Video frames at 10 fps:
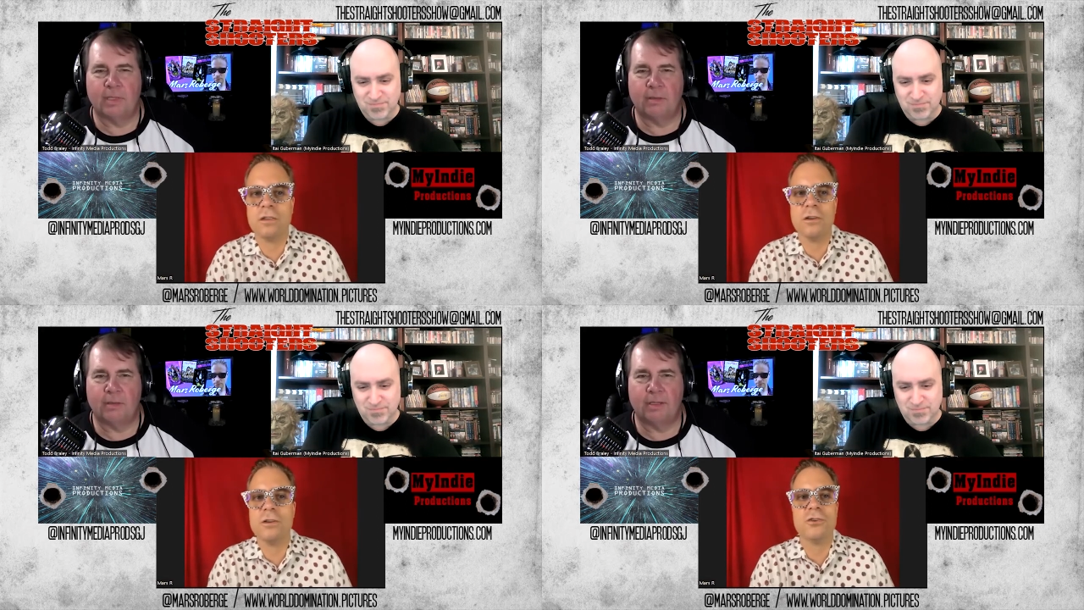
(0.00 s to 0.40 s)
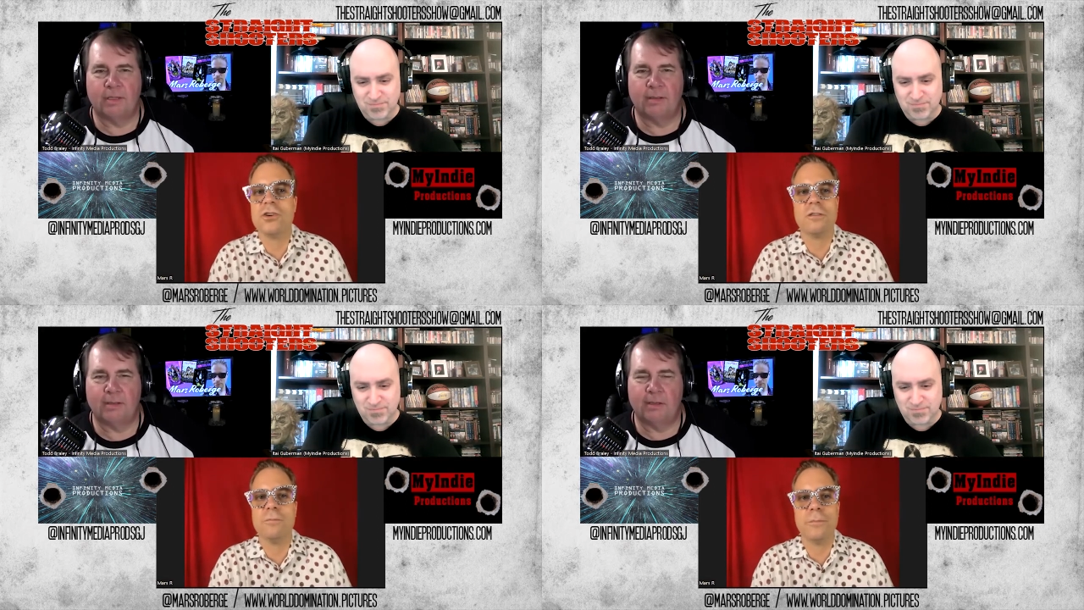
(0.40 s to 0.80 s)
Speaker 1: You, you
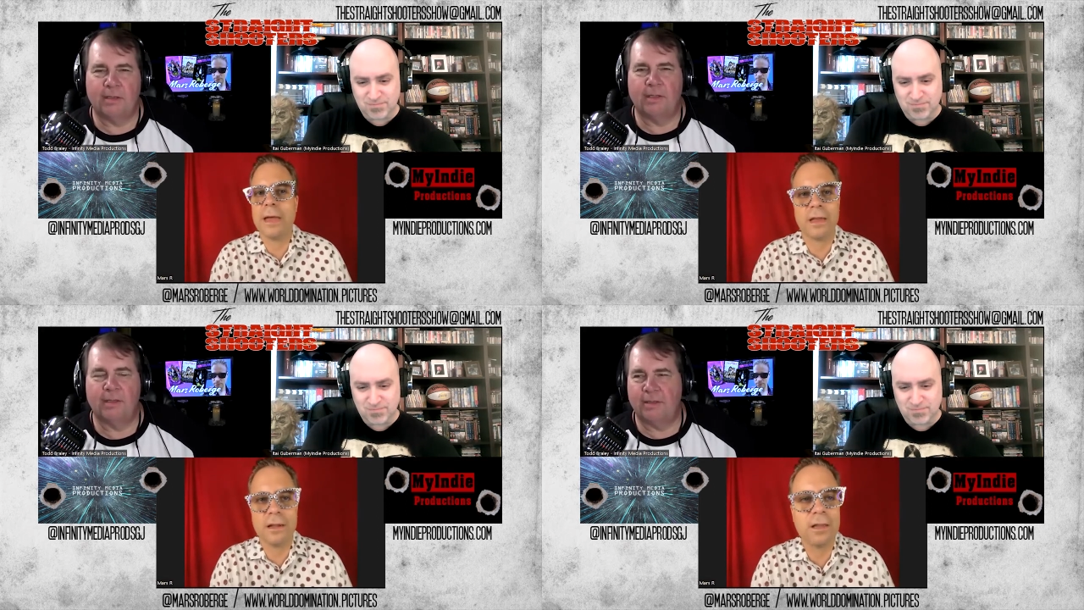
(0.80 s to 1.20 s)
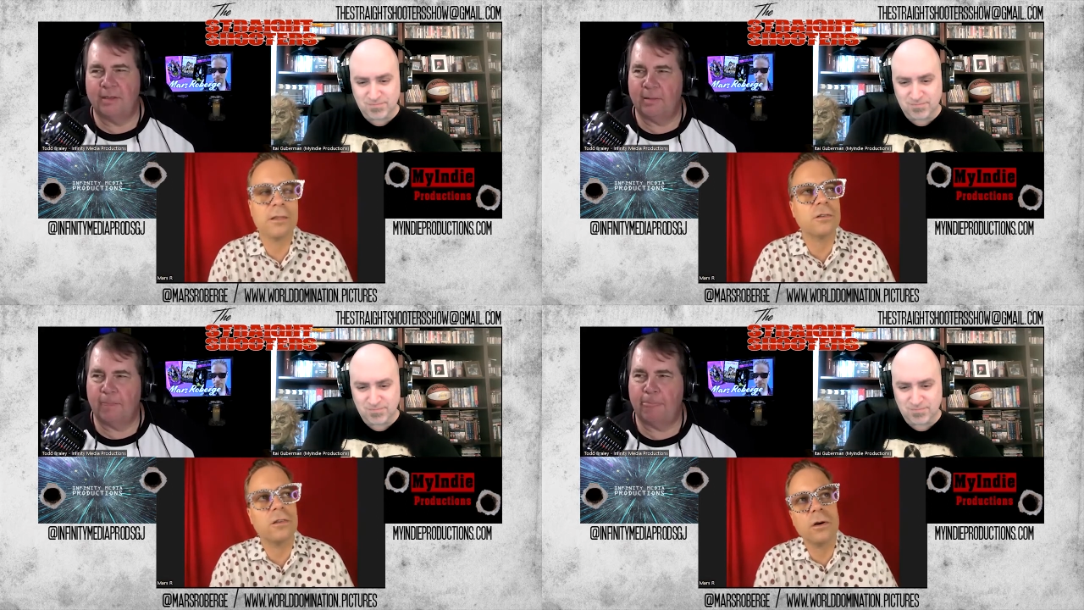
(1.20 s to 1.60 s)
shouldn't make it either.
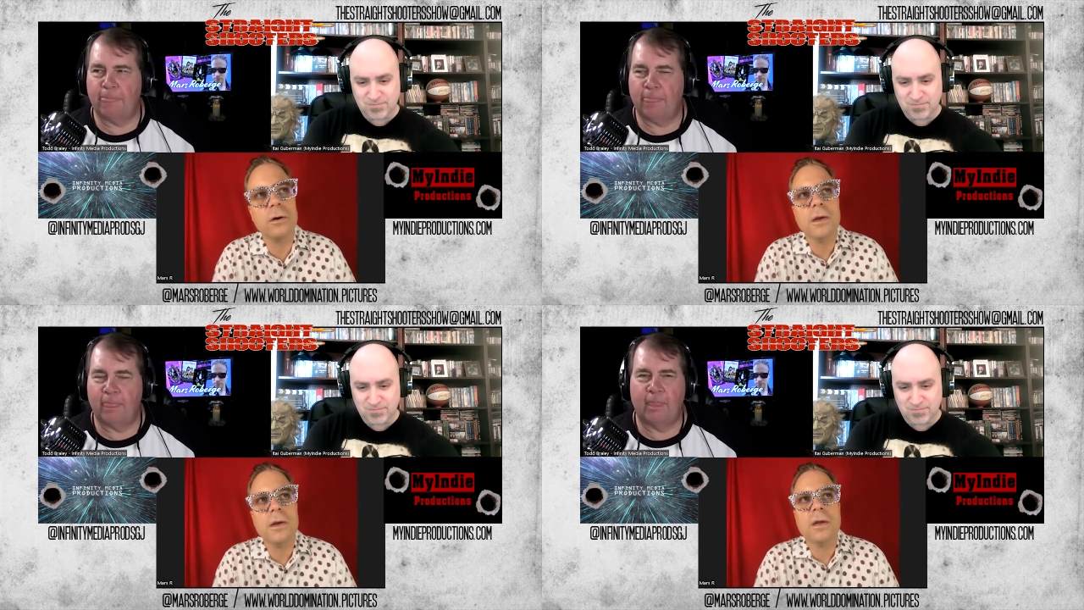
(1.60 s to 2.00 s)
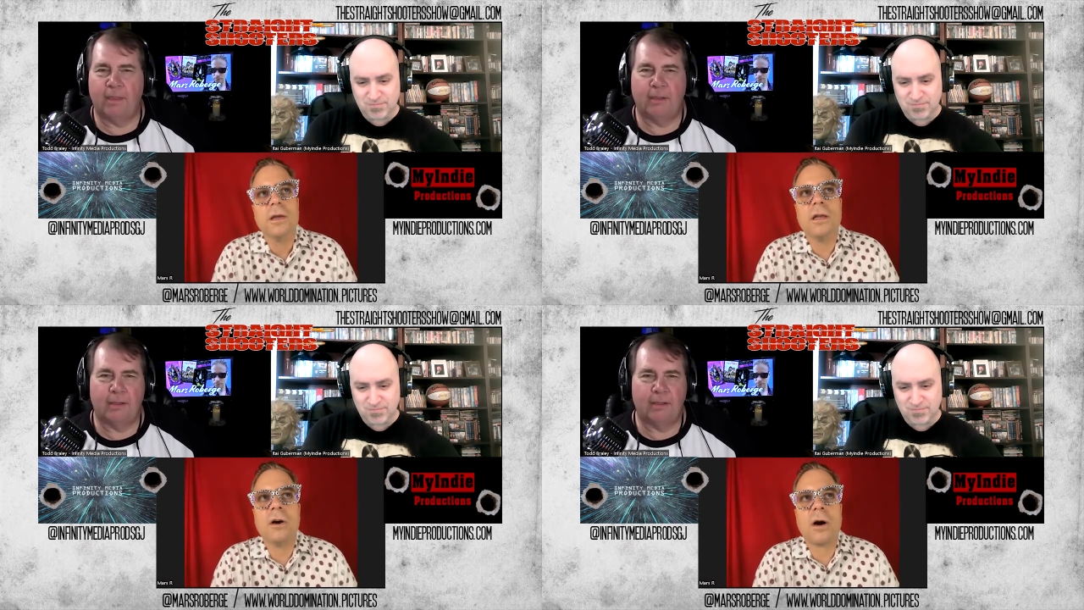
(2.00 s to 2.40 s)
So,
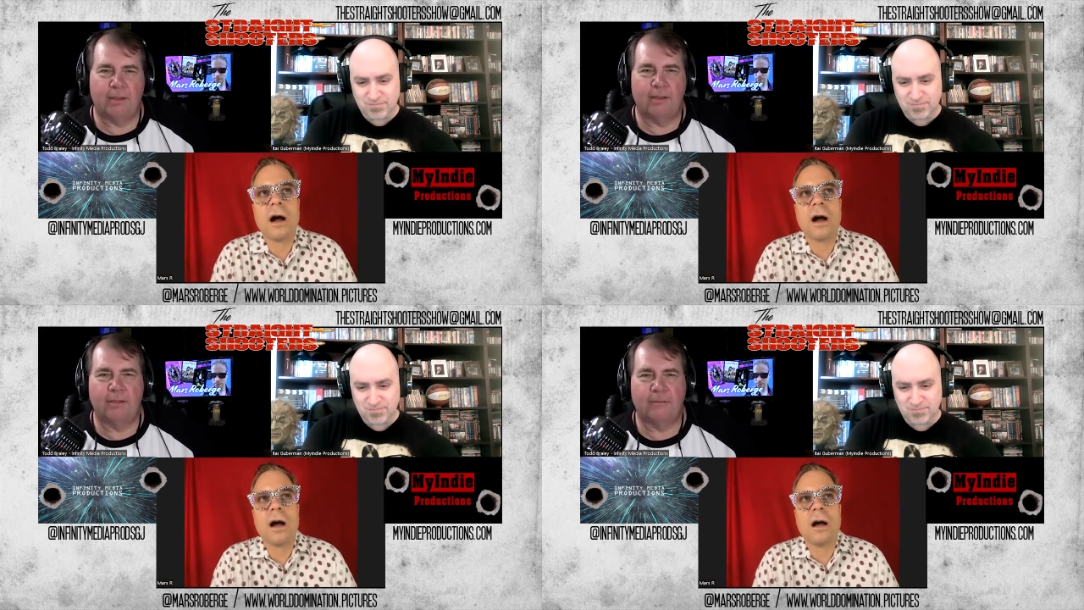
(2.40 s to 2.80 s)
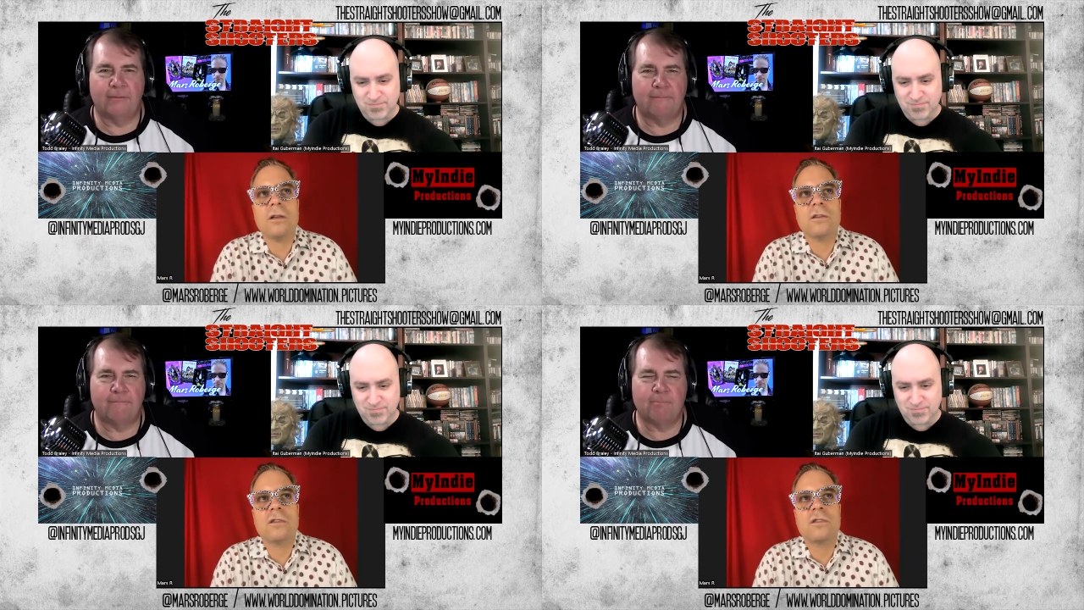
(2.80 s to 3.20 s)
you know, uh,
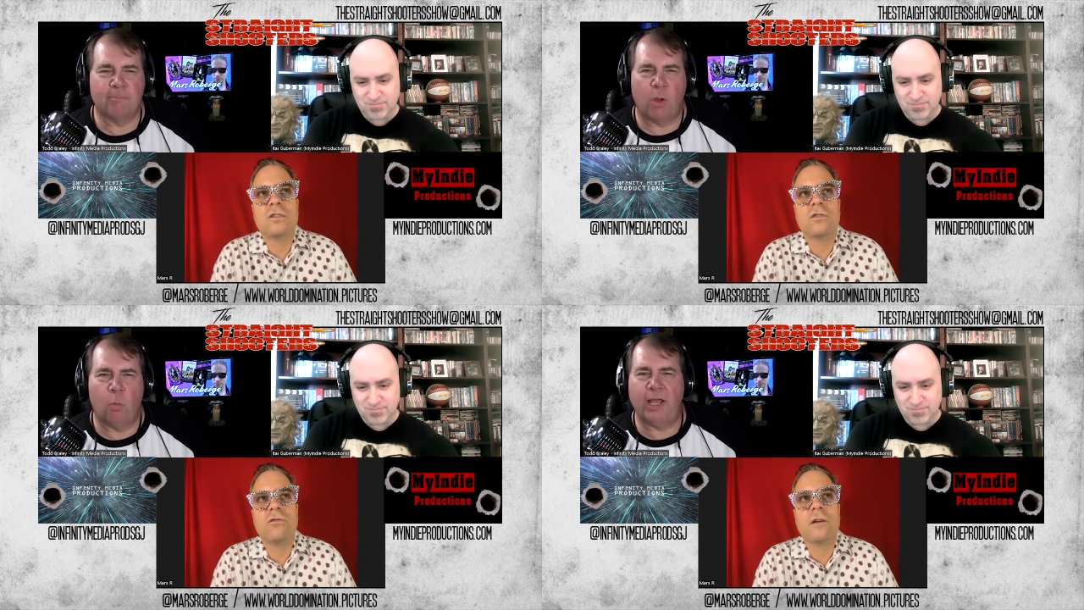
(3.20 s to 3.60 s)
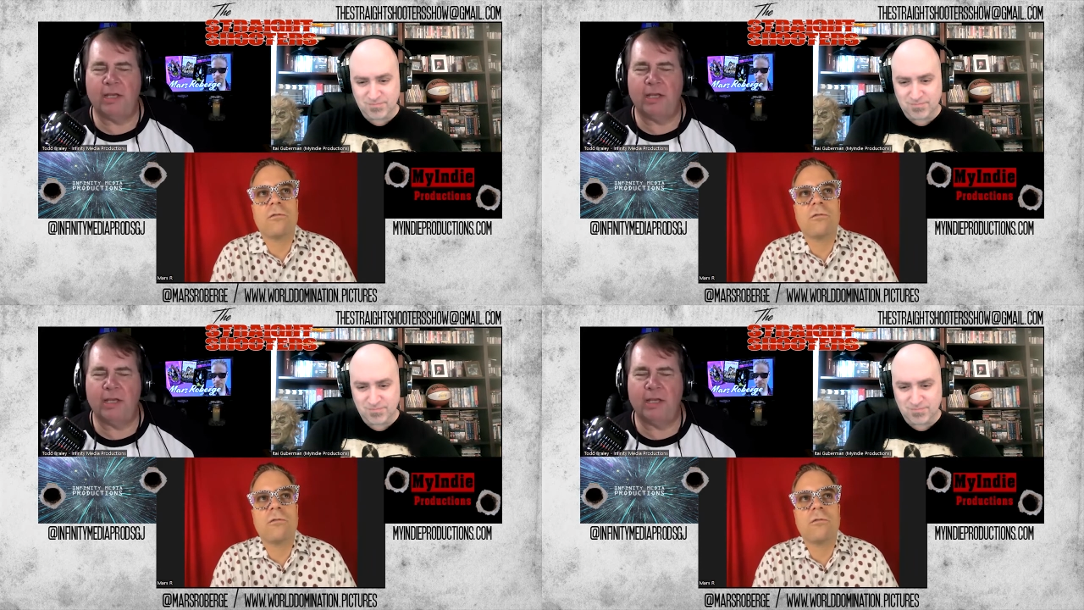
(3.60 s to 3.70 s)
Rick what?